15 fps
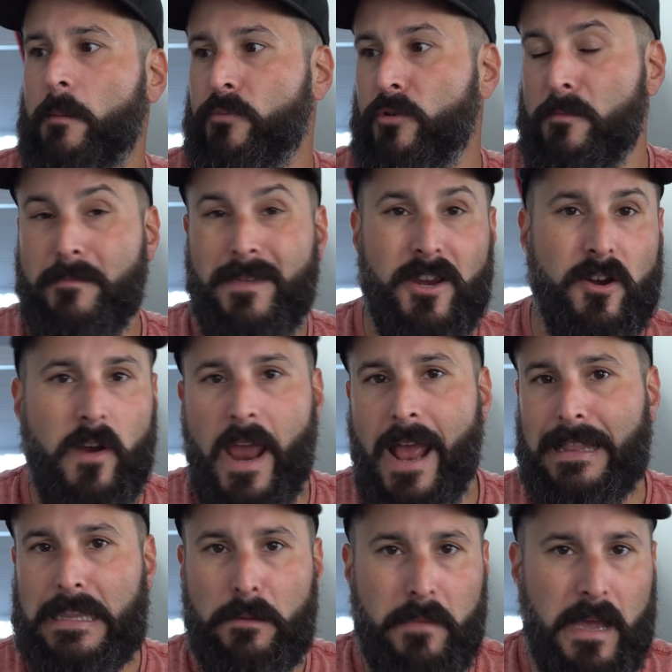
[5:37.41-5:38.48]
Premier
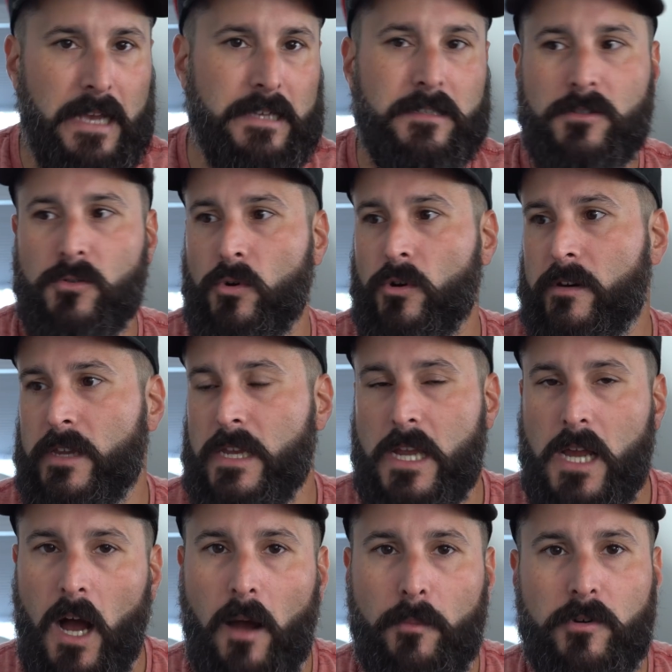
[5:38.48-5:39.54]
LMS or
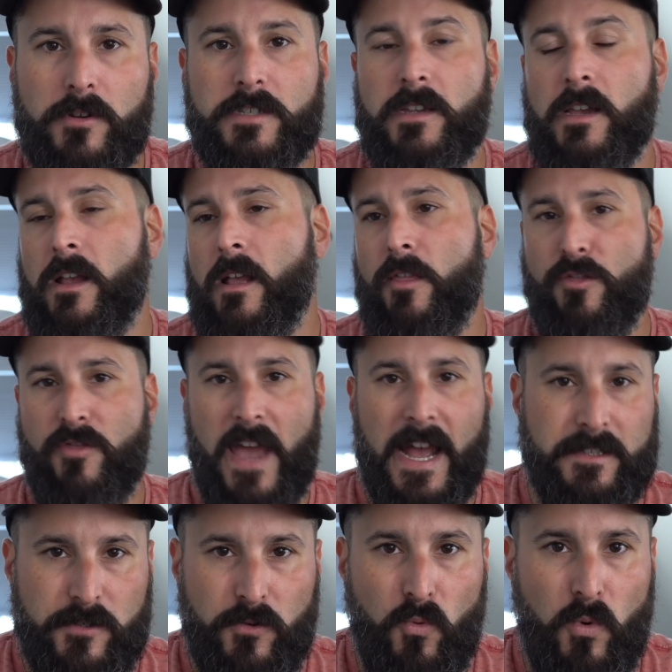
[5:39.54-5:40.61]
e-commerce,
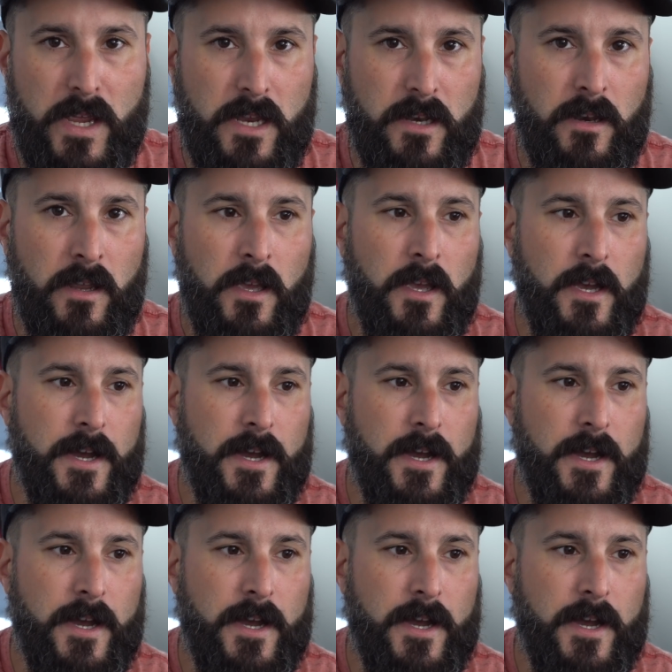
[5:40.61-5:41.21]
that's a win.